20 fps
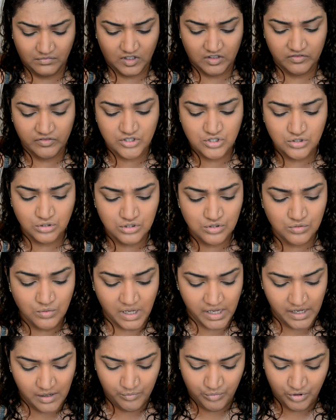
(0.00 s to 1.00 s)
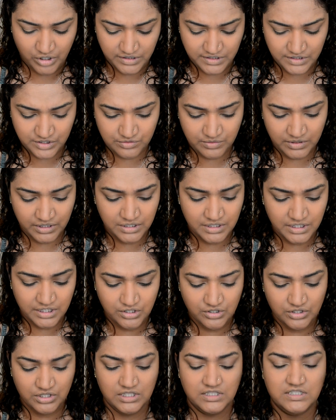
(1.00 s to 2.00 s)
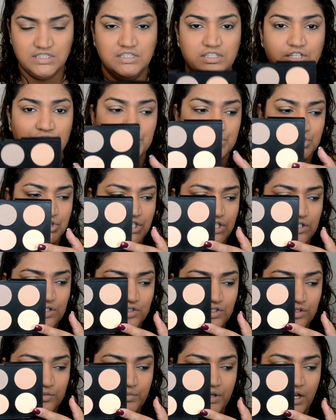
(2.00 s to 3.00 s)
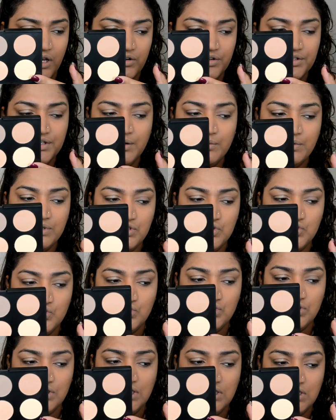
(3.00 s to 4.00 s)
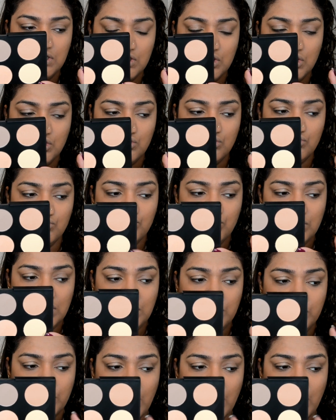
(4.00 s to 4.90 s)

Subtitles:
if I told you why I bought this one, then you can see there's a yellow tone powder. That one suits Indian skin tones really